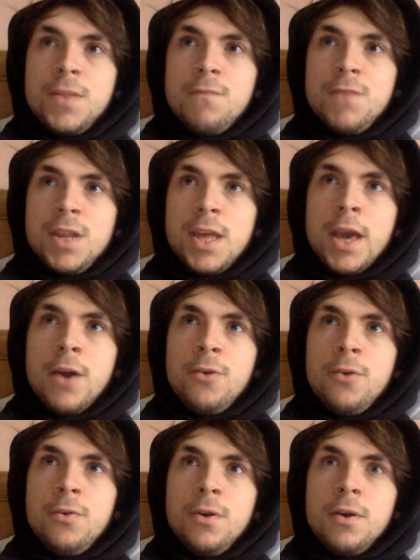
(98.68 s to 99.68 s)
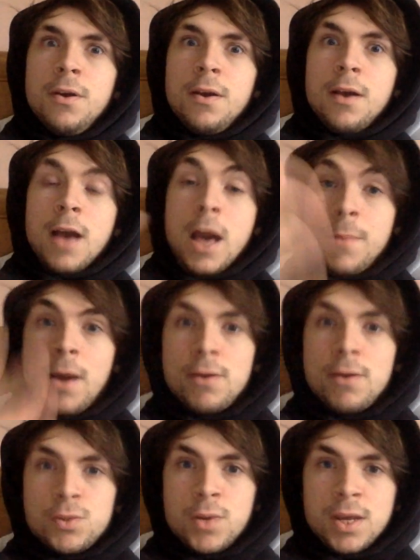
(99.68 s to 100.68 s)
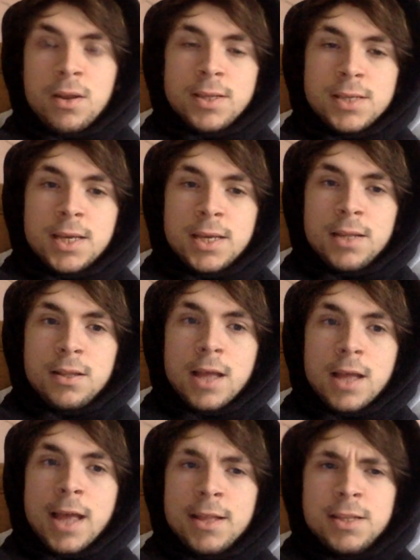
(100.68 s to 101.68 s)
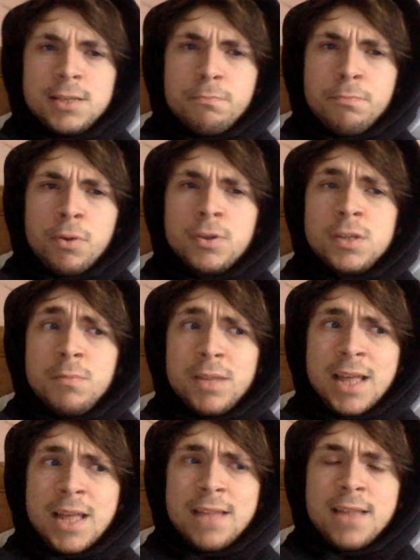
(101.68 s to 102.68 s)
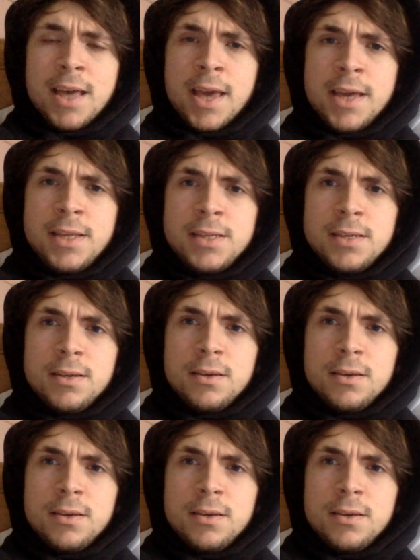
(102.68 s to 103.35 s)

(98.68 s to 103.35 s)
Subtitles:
video about 2019 and possibly that decade,